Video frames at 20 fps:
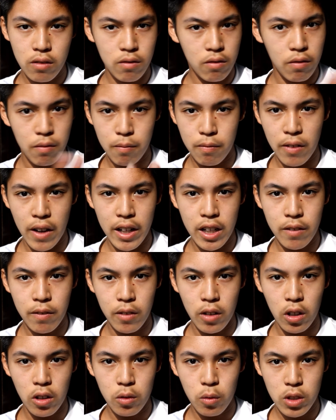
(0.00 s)
to find a
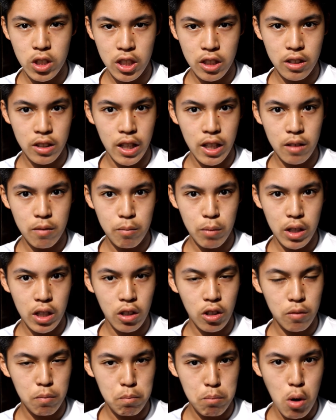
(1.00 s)
phone which can take pretty
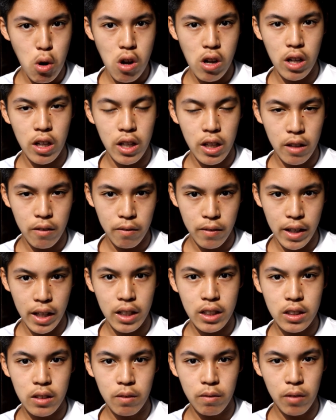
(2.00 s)
good bokeh
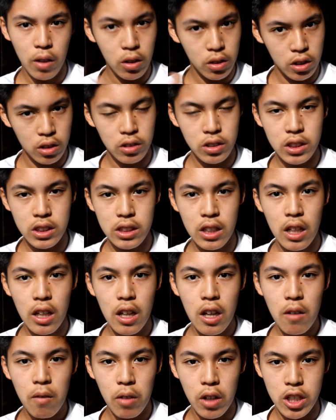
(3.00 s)
effect photos
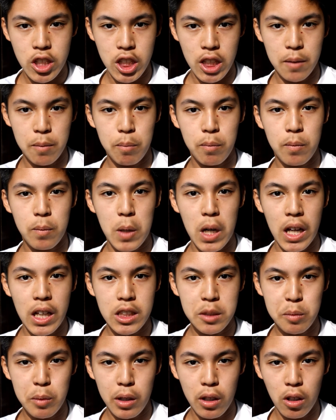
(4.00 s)
for a cheap
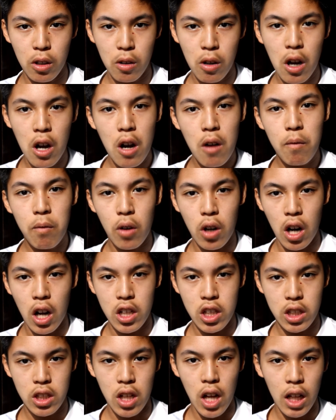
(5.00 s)
price below
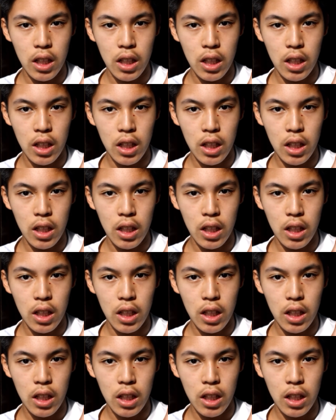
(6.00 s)
$400.